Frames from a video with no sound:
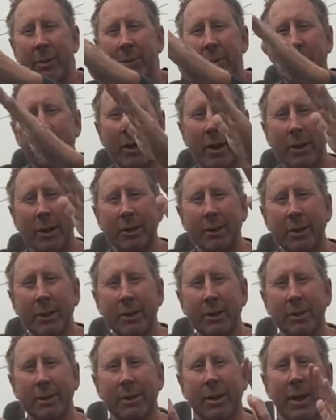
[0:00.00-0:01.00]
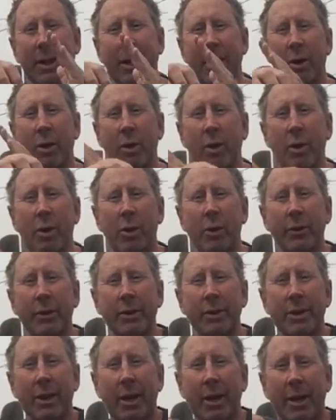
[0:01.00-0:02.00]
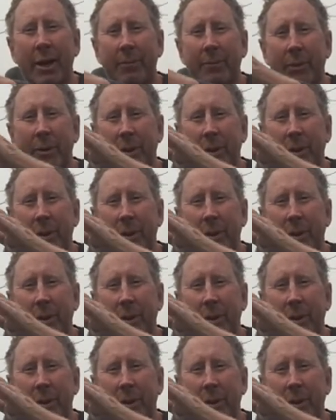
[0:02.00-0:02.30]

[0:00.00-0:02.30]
direction in the sky all the time